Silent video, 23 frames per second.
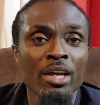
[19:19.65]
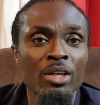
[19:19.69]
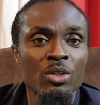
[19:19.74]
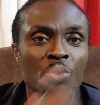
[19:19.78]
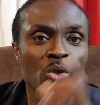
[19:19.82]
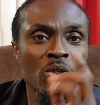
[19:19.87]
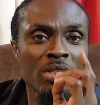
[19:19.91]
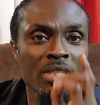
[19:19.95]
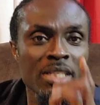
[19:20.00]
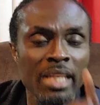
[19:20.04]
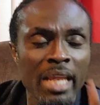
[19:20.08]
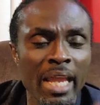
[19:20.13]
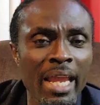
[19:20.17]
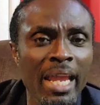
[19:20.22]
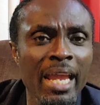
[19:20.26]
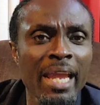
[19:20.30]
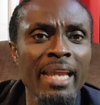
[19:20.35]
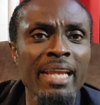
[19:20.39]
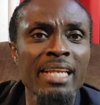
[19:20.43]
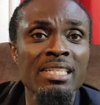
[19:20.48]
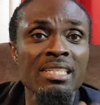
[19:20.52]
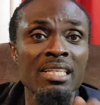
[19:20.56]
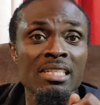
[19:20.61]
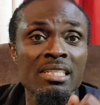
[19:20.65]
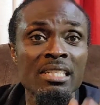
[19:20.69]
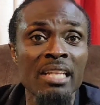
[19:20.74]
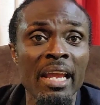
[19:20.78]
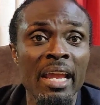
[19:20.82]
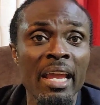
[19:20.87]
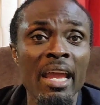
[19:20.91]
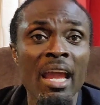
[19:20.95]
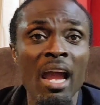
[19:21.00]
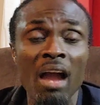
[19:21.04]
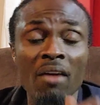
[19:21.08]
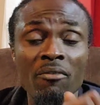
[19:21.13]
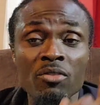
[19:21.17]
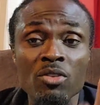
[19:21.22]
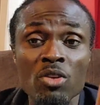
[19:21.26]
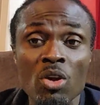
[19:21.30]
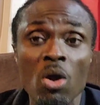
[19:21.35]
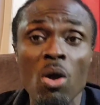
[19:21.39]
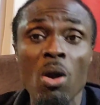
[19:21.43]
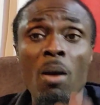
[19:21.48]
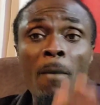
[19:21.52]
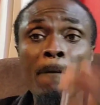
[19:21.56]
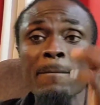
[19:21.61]
Today is the day of
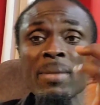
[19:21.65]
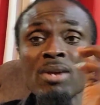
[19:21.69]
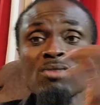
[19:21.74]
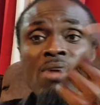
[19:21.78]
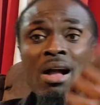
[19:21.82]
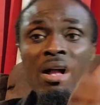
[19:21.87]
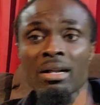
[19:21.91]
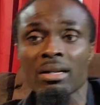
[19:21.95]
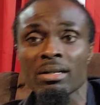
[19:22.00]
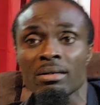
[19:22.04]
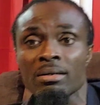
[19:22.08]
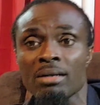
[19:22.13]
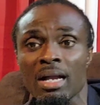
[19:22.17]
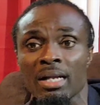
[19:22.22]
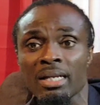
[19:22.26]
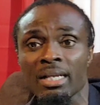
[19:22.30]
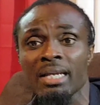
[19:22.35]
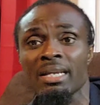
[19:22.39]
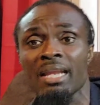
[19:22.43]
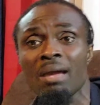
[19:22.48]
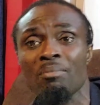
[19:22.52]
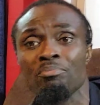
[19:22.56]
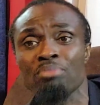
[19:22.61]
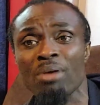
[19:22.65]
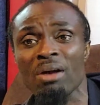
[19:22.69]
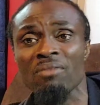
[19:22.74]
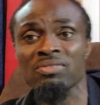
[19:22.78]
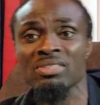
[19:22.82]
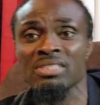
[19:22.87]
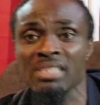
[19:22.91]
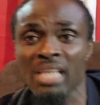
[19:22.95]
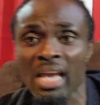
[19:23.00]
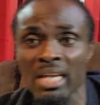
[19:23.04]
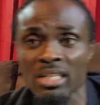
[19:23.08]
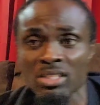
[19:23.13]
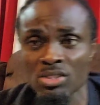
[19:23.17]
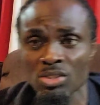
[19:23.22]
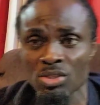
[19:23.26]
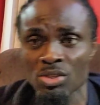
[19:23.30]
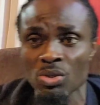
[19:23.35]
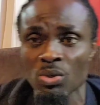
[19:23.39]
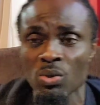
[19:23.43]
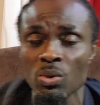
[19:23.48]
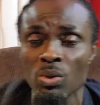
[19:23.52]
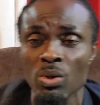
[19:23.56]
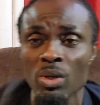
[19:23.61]
your miracle. Can I prophesy to you?